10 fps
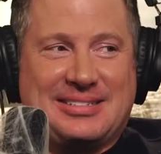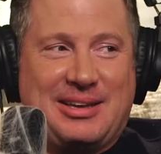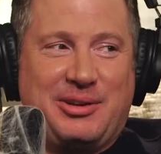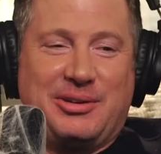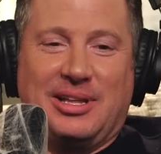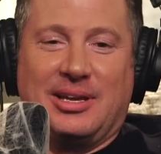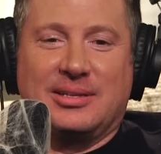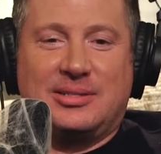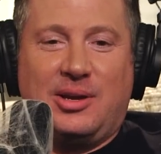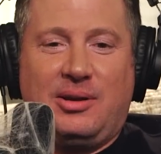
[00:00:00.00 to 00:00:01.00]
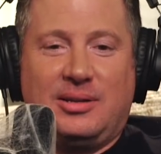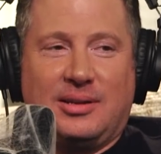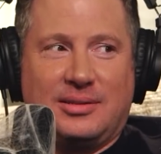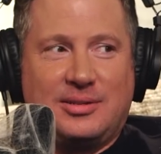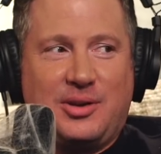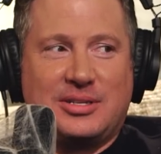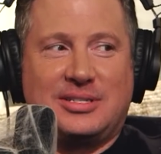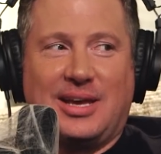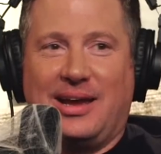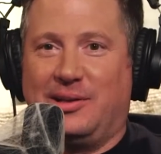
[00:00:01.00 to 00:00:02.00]
later, you're like, is there is there a
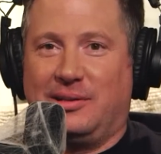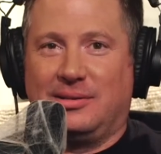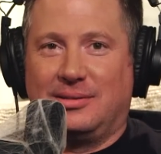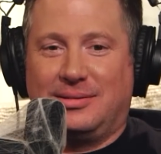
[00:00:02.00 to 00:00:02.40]
sale?